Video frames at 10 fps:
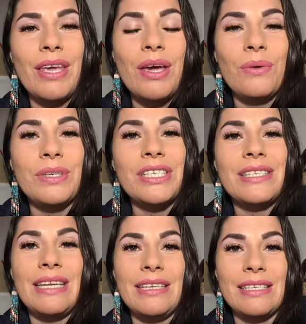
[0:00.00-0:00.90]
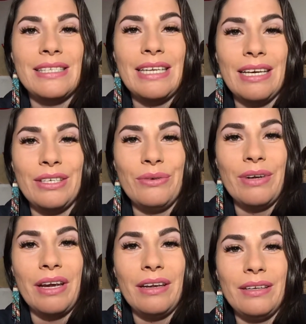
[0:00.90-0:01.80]
We just need to stand
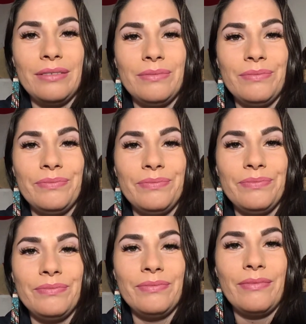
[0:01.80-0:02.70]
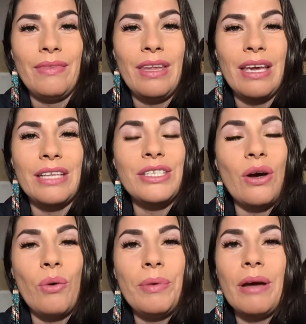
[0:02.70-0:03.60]
united and to
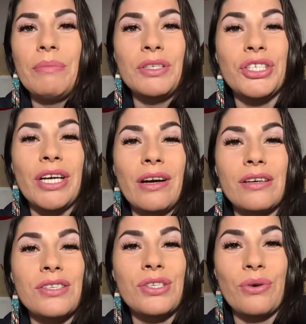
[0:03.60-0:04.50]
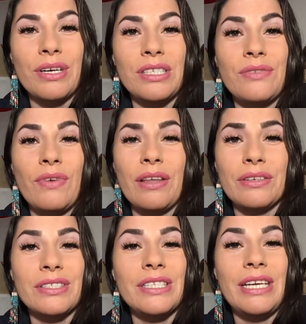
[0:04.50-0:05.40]
open up and share our stories for
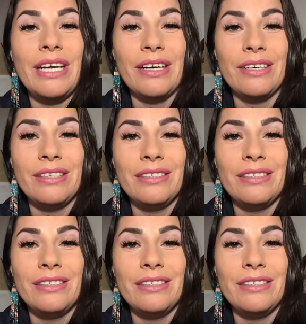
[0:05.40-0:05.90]
others to hear,